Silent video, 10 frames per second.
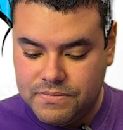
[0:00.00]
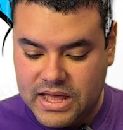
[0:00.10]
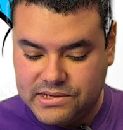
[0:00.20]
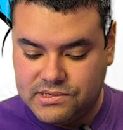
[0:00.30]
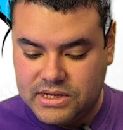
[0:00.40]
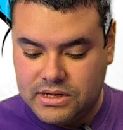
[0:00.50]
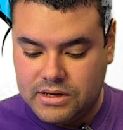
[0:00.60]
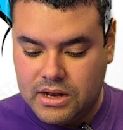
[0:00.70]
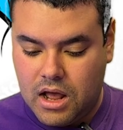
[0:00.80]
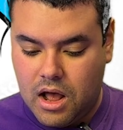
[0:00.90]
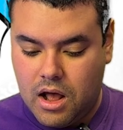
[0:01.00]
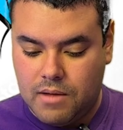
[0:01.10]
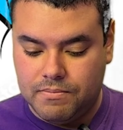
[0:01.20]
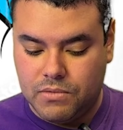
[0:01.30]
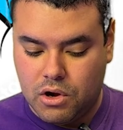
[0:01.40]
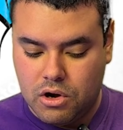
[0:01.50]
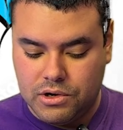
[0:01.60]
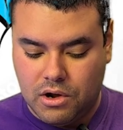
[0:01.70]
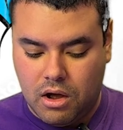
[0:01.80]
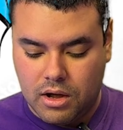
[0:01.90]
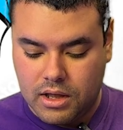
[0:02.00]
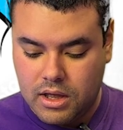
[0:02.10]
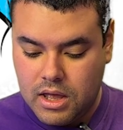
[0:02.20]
they seen her dog,